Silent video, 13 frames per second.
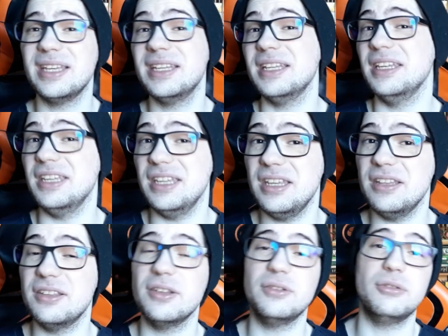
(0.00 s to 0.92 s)

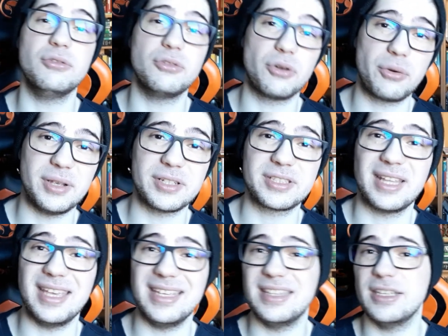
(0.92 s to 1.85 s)
need tutorials
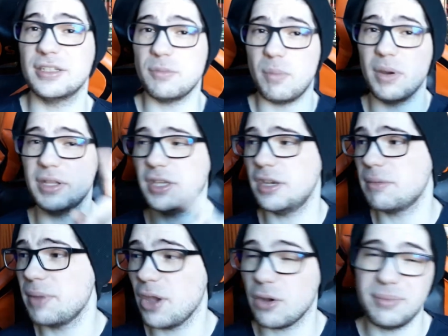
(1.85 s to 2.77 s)
like this, but hear
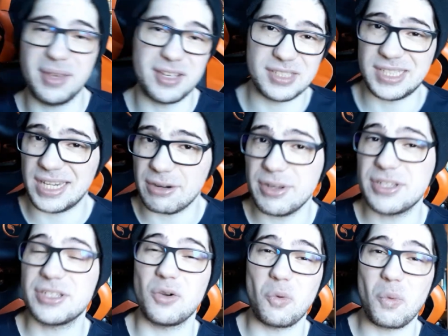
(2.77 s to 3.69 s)
me out, because there
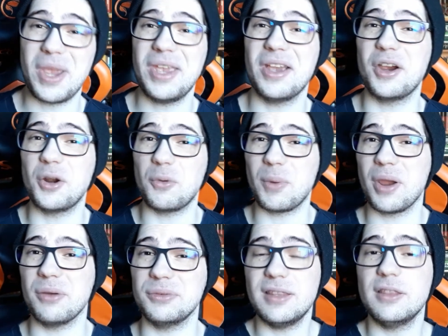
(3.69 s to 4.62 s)
is a way
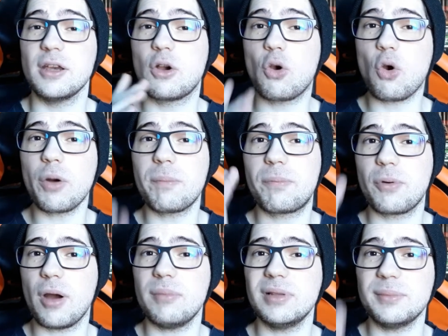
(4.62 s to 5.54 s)
around. The core
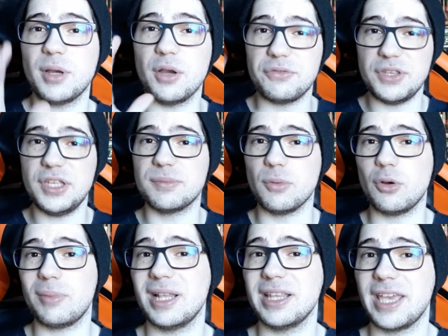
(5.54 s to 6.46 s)
problem of these
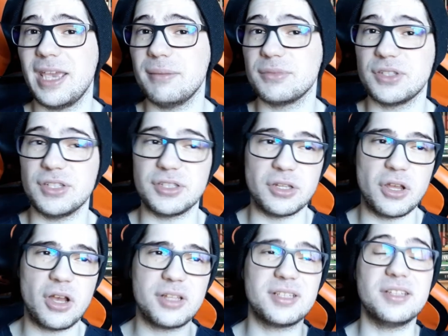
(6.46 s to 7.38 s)
mobile games is
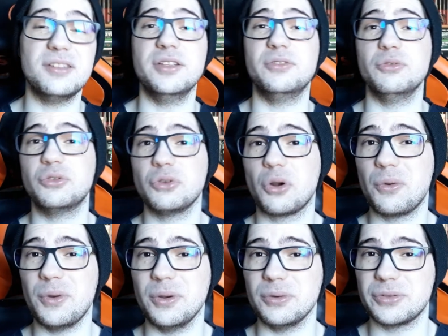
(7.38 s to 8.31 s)
not the
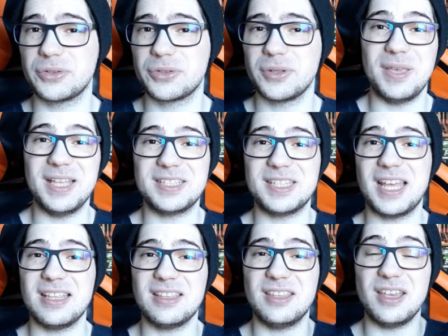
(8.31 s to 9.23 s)
tutorials, it's
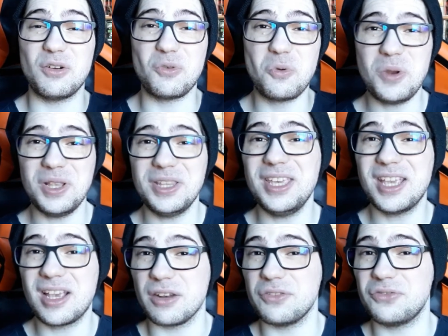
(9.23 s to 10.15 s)
that they're really
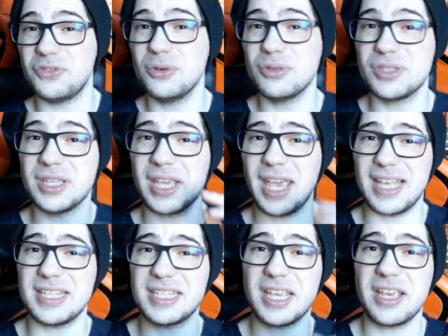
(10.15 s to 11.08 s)
confusing
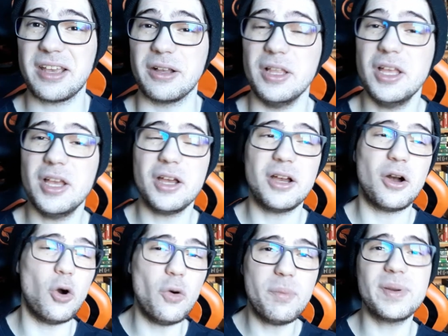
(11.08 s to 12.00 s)
as hell.
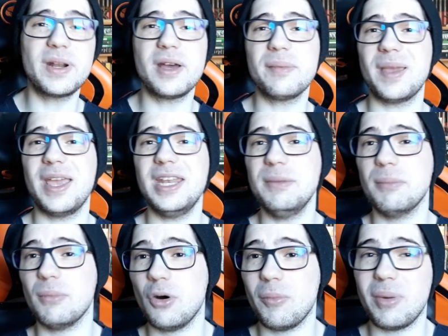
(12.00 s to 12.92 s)
Open up any
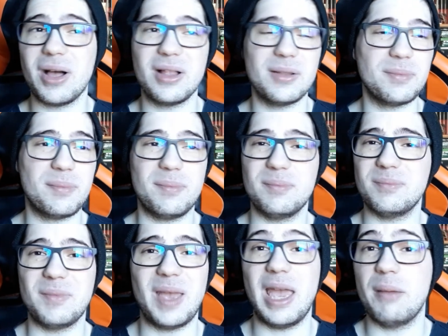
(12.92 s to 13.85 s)
mobile
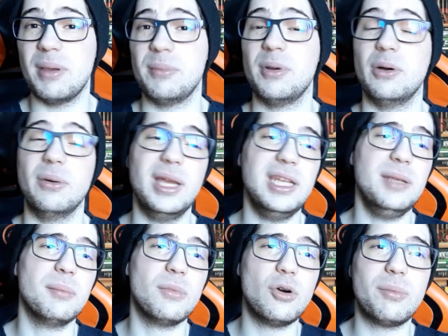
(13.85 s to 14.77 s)
MMO, any
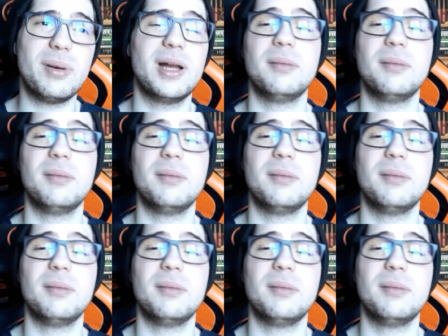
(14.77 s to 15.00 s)
mobile